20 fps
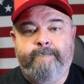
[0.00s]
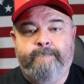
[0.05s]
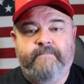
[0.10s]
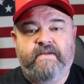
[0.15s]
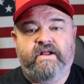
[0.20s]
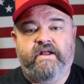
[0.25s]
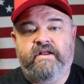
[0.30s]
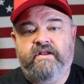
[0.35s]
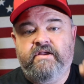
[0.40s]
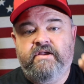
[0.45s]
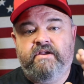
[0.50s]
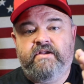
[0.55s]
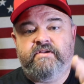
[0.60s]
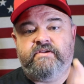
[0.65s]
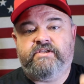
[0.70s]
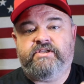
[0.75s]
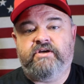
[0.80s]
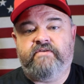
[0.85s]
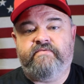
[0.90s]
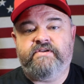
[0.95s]
But
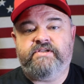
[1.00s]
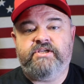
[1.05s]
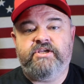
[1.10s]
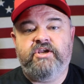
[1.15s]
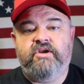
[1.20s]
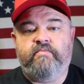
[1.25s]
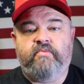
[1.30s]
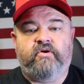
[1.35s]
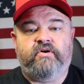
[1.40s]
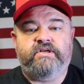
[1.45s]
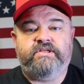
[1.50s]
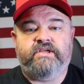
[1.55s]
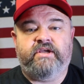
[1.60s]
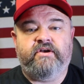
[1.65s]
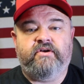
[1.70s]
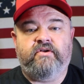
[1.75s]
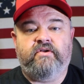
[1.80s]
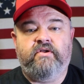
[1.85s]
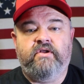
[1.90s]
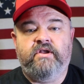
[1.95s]
servicing your
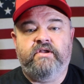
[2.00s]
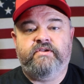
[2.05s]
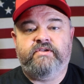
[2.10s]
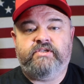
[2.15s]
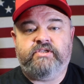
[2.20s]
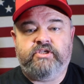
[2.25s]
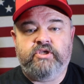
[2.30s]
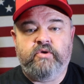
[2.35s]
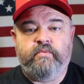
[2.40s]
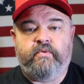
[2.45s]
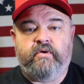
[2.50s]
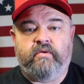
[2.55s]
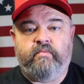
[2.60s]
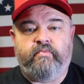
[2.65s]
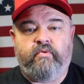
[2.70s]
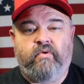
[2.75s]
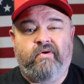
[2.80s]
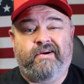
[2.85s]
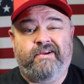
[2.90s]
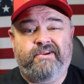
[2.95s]
motorcycle, super
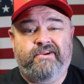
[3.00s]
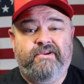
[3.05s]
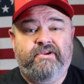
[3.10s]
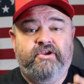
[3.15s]
important.